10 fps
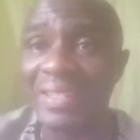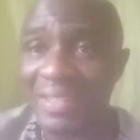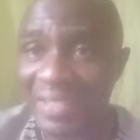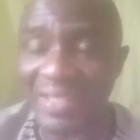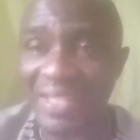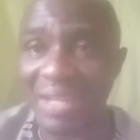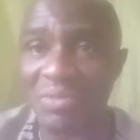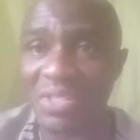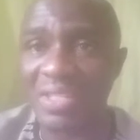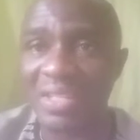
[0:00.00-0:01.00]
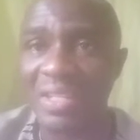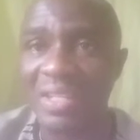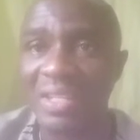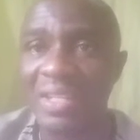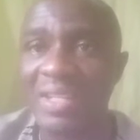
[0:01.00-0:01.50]
three times.
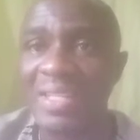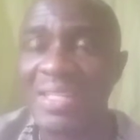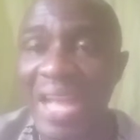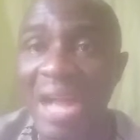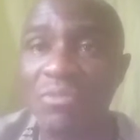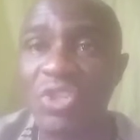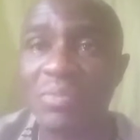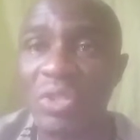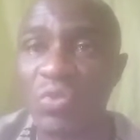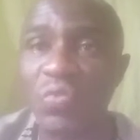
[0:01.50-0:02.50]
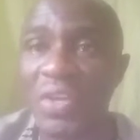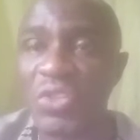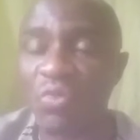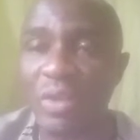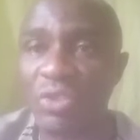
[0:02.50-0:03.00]
Psalm, chapter 2,
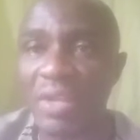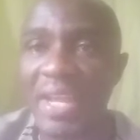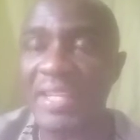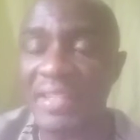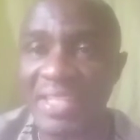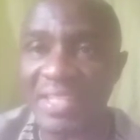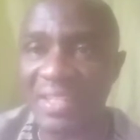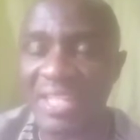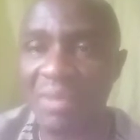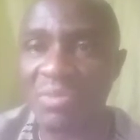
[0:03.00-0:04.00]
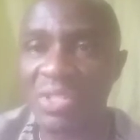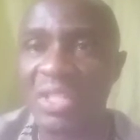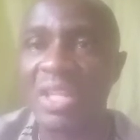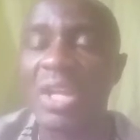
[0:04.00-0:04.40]
verse 1 to the end. Read it three times.